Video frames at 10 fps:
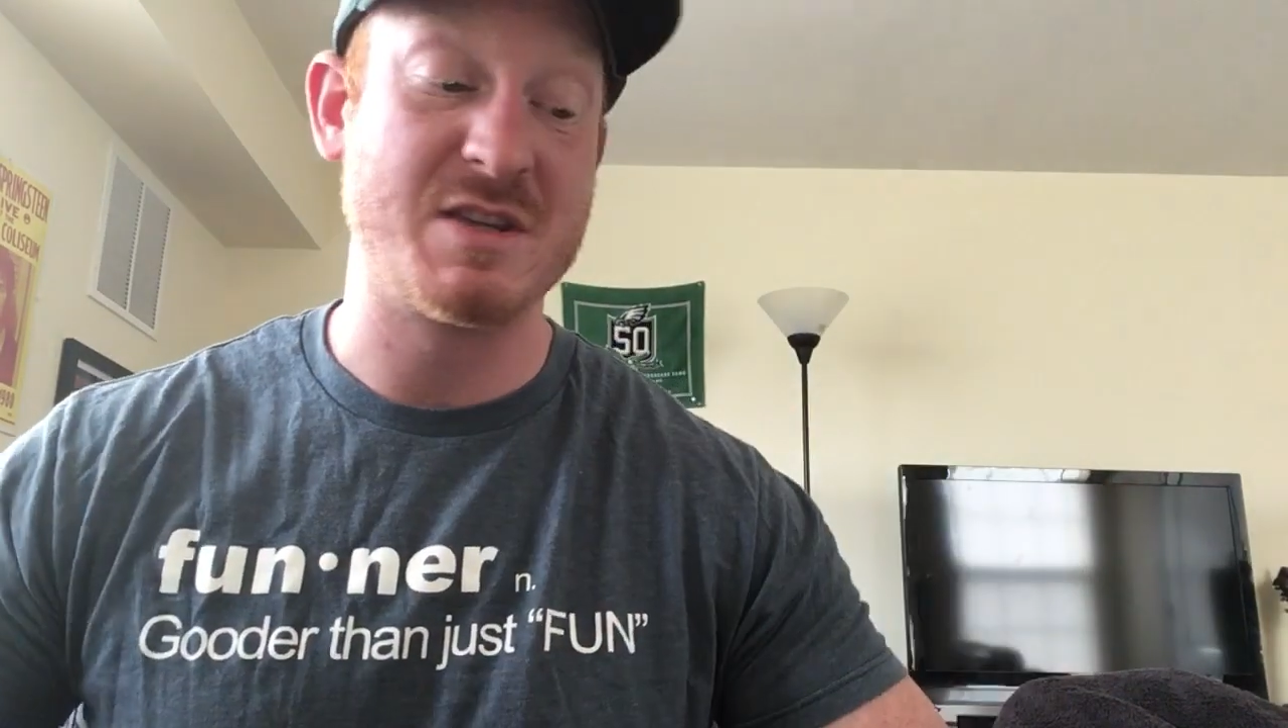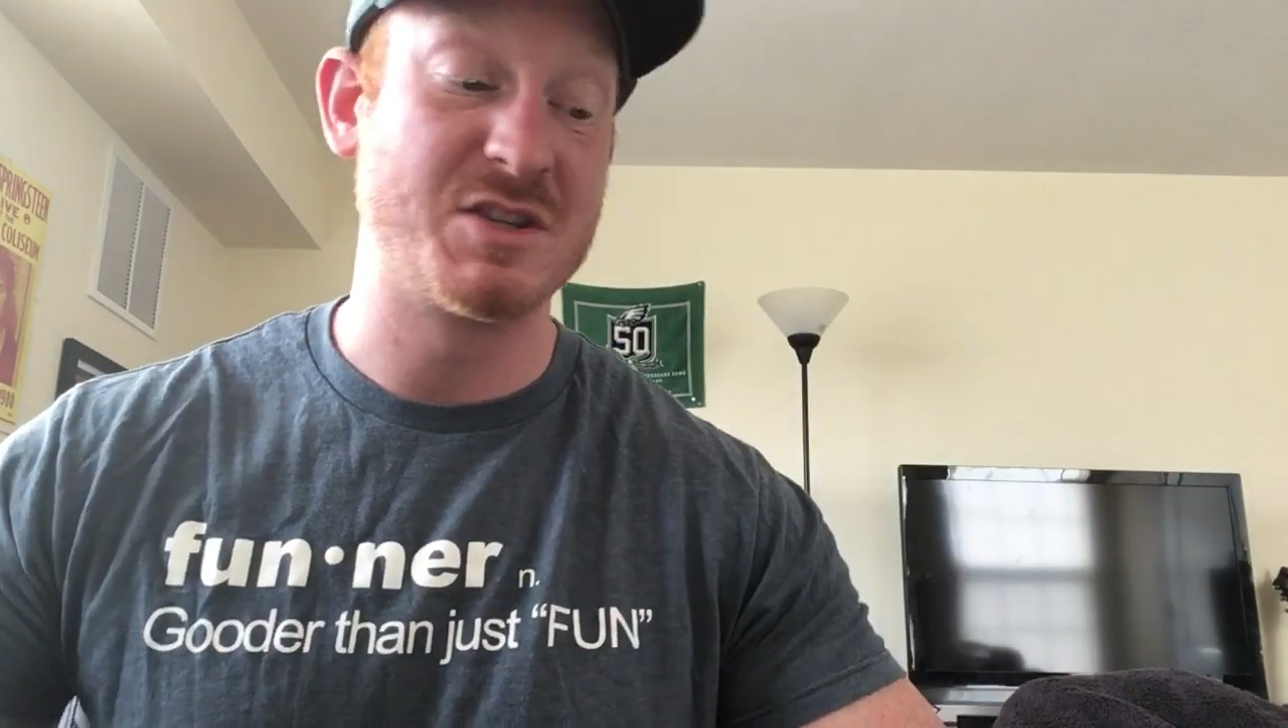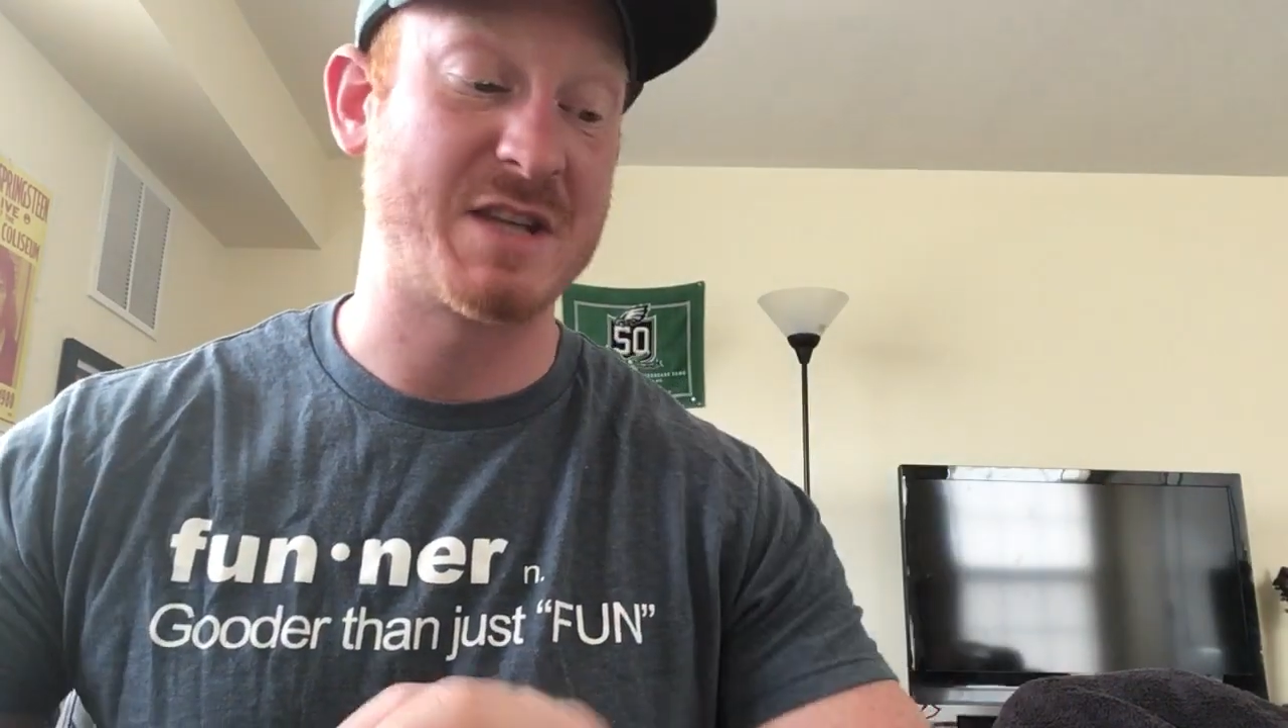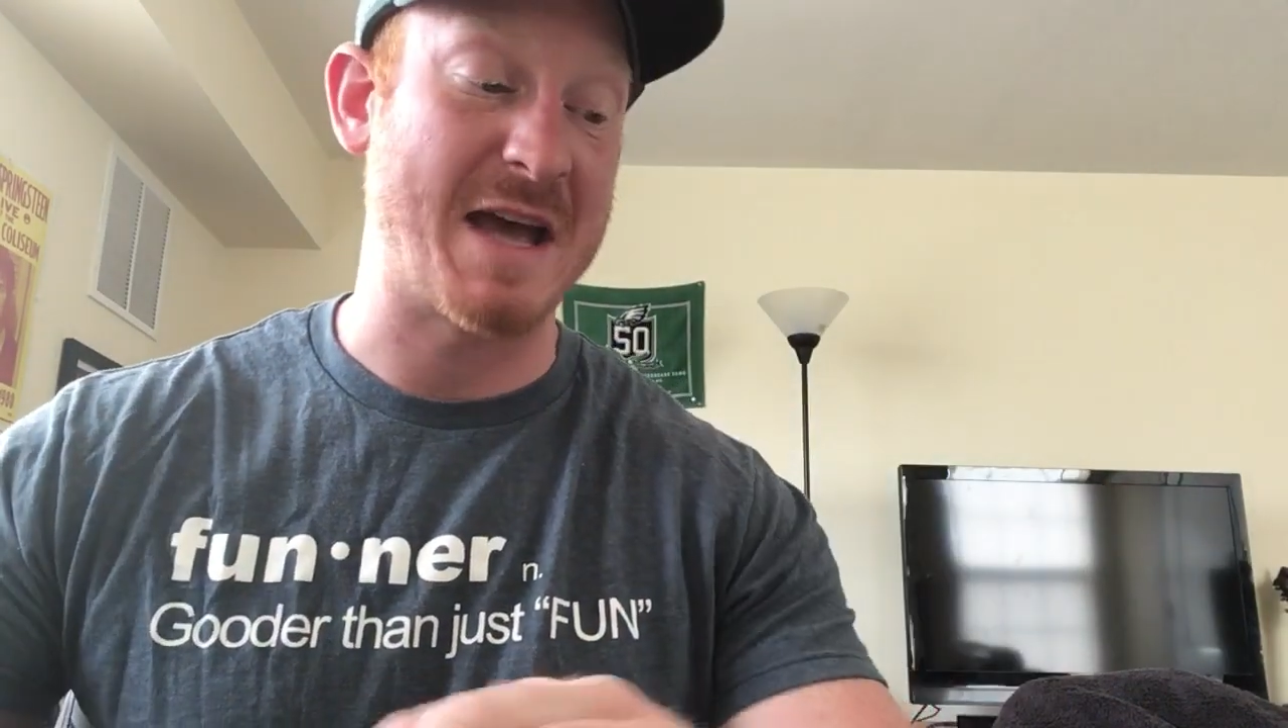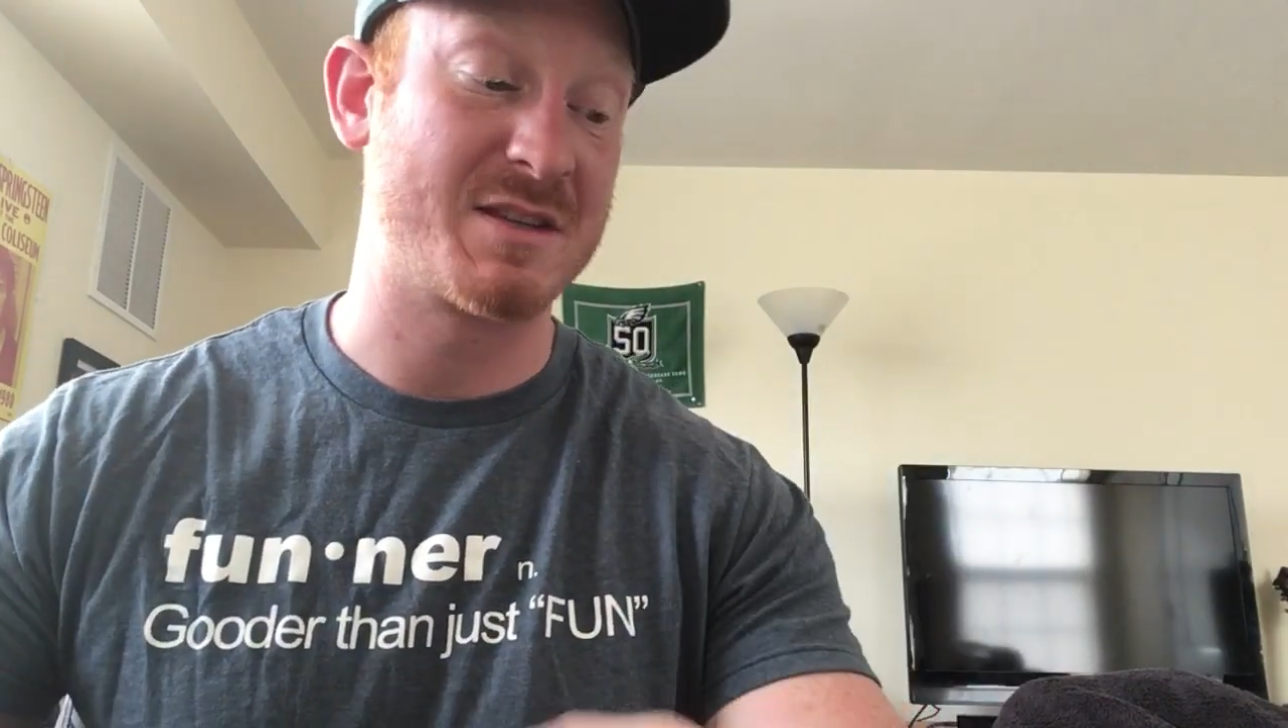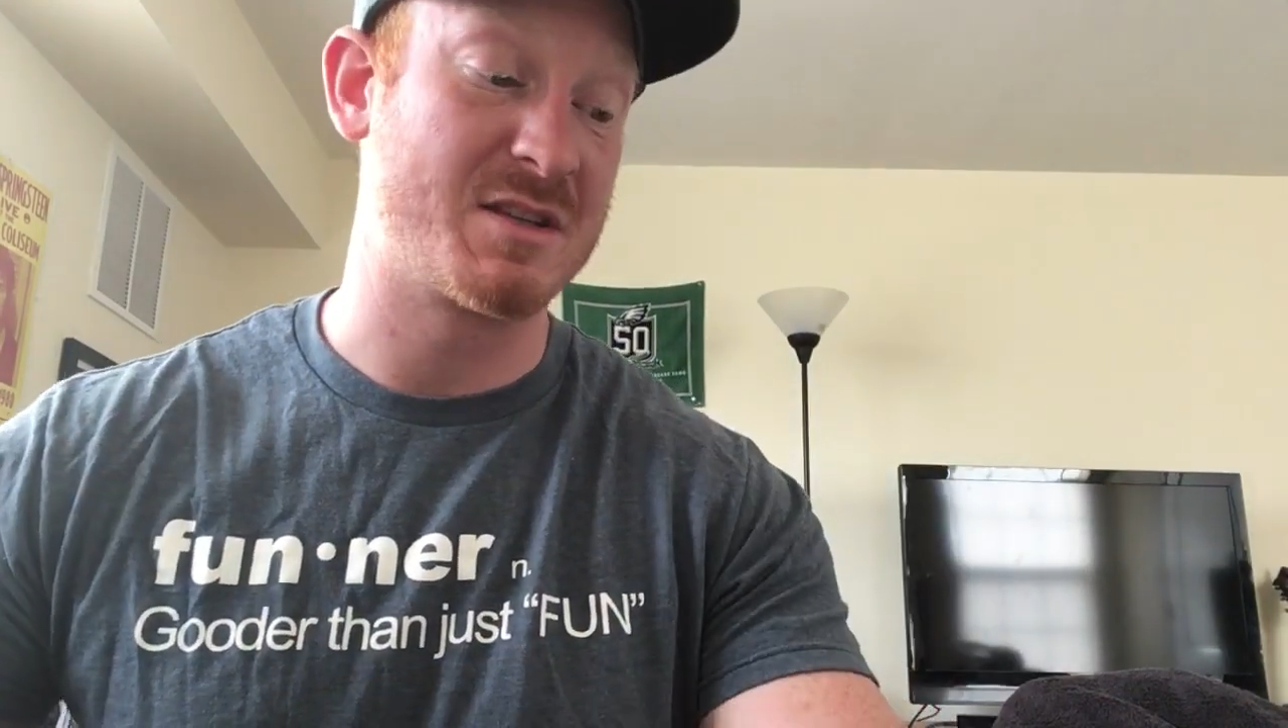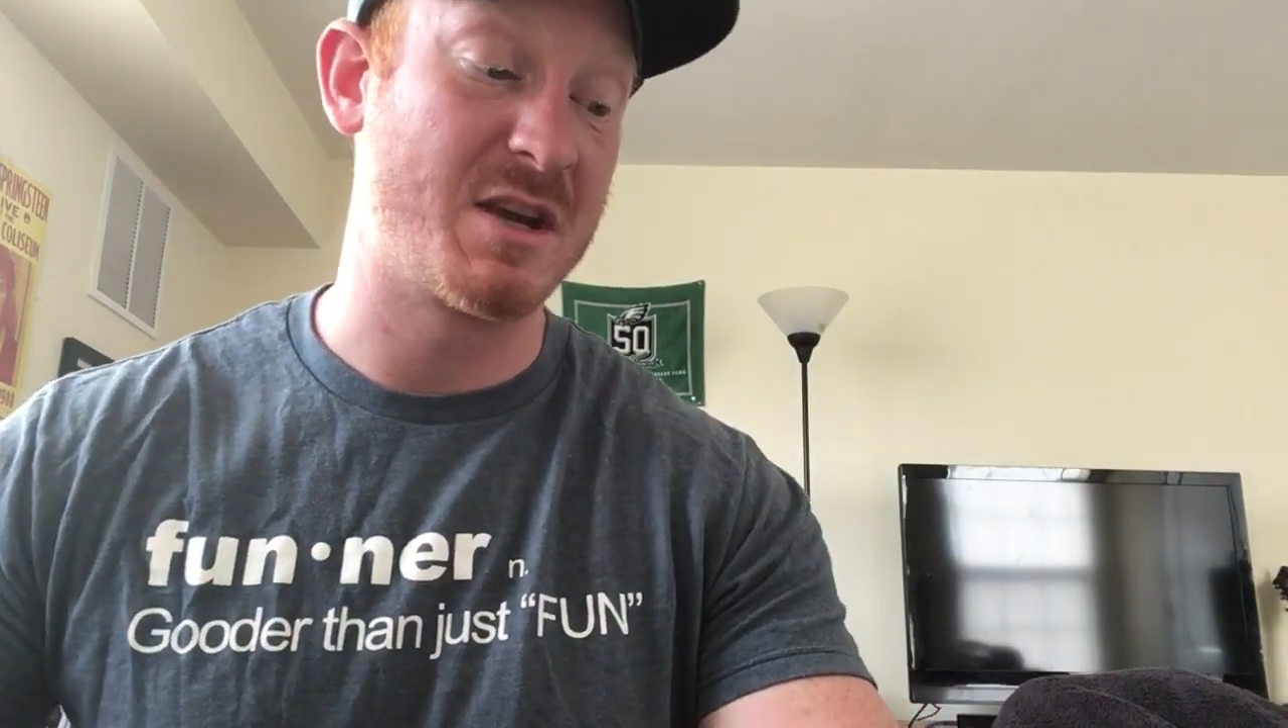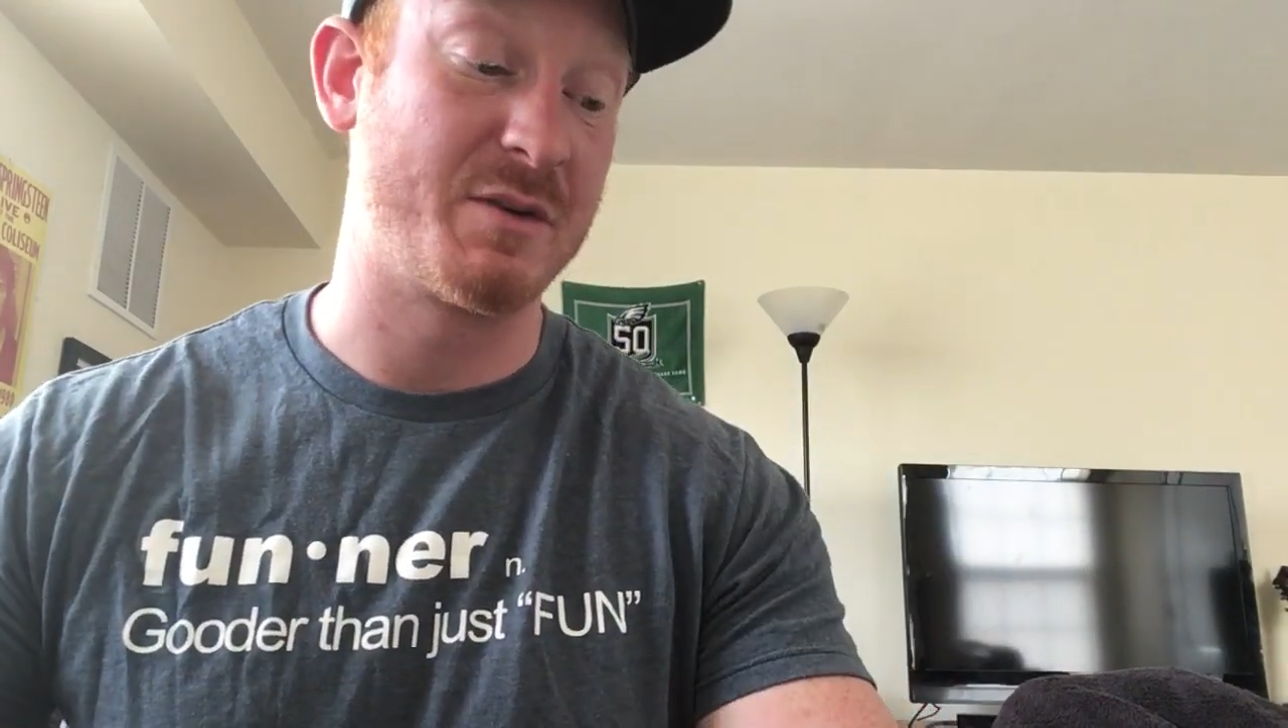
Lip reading: just had to know.